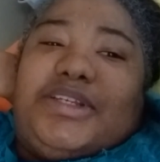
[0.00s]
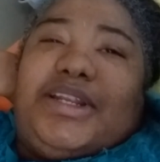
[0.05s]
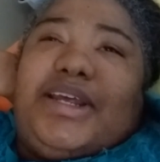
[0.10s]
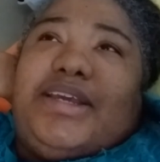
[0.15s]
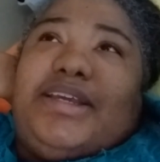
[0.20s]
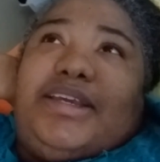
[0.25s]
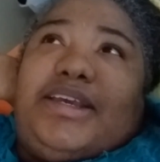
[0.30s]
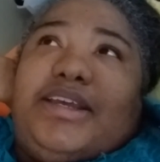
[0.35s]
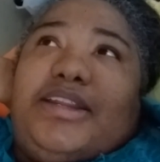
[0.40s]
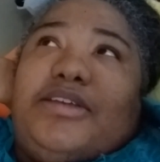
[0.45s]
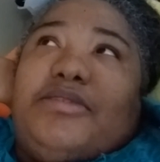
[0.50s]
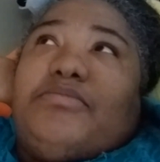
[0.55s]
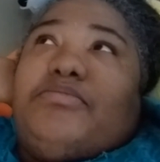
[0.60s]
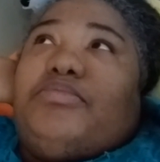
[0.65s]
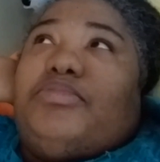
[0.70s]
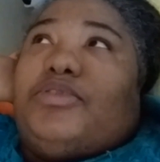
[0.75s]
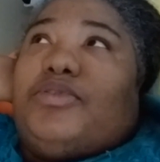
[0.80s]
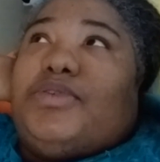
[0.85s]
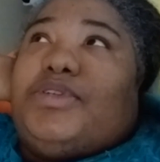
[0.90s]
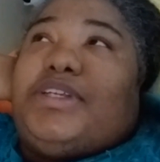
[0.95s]
And I get
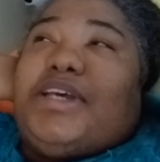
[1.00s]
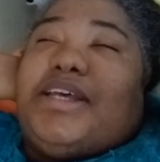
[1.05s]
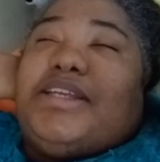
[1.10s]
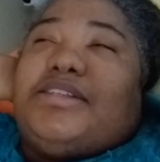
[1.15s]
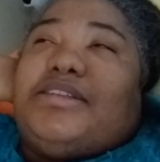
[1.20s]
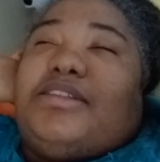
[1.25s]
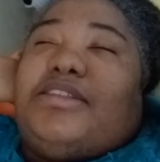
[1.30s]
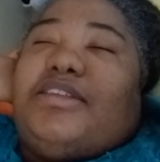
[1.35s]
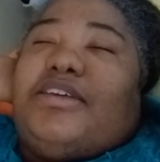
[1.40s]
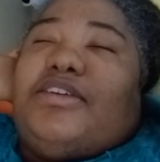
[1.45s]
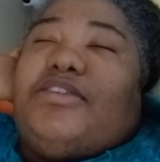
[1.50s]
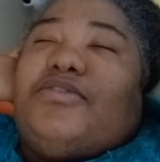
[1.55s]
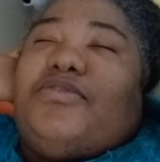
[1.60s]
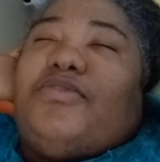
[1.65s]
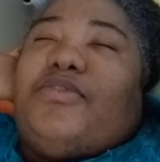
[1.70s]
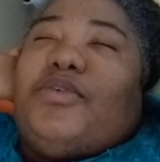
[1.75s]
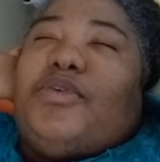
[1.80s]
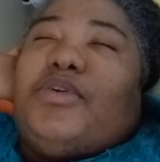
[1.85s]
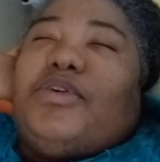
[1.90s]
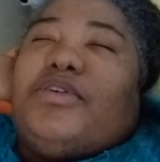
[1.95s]
it. Bruce has a thing
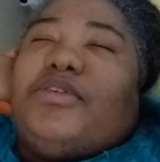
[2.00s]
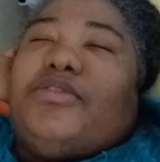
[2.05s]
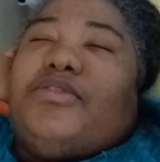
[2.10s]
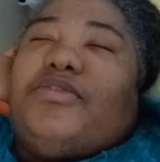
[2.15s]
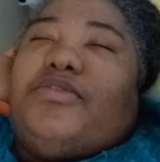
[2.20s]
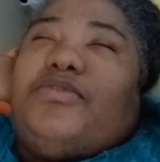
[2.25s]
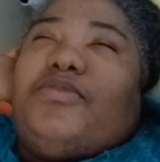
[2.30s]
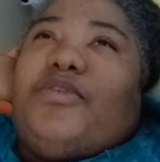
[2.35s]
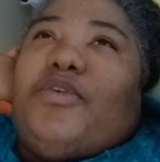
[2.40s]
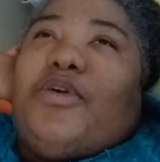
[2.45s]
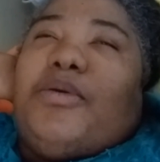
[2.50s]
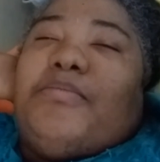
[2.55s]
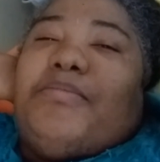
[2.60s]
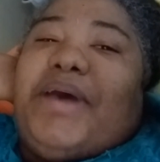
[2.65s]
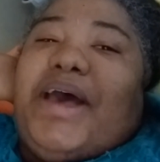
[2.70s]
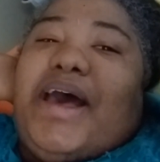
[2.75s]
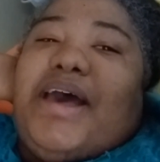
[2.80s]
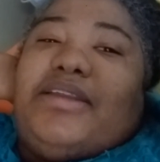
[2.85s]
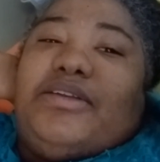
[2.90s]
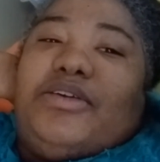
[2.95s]
for
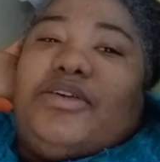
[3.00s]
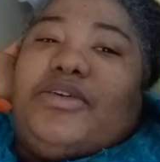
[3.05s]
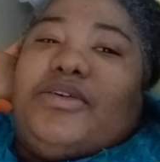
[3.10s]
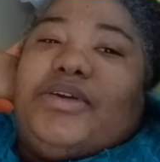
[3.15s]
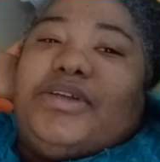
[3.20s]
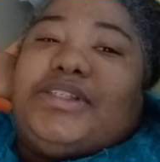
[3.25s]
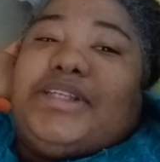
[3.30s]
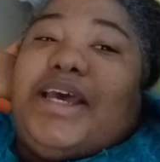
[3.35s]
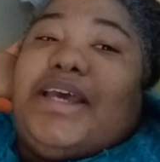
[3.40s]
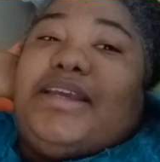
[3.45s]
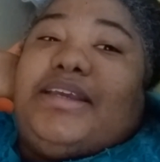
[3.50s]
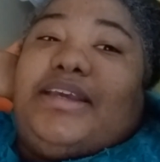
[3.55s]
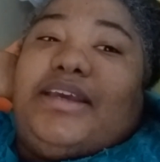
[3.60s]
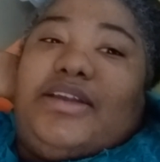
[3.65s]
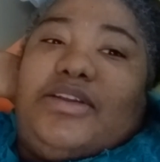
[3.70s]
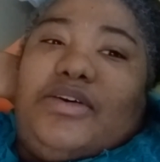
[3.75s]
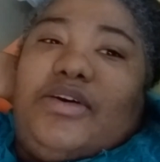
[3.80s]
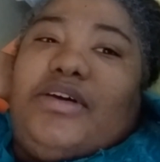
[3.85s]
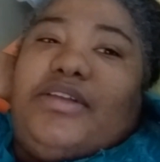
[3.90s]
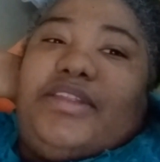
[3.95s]
bad girls. I
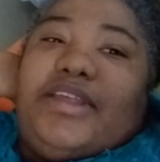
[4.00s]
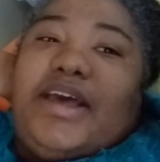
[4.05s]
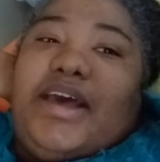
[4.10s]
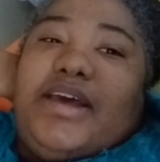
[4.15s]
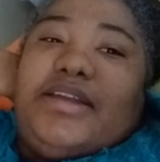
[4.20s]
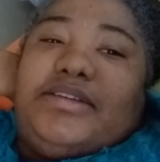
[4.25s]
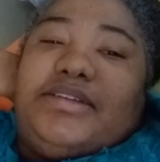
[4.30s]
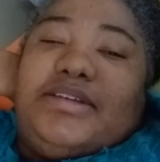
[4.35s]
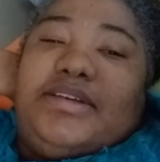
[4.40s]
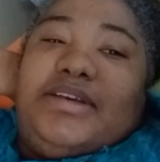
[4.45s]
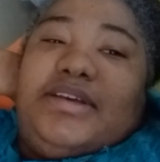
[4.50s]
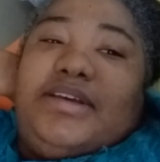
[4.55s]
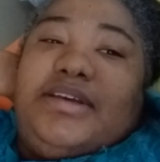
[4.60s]
get all that.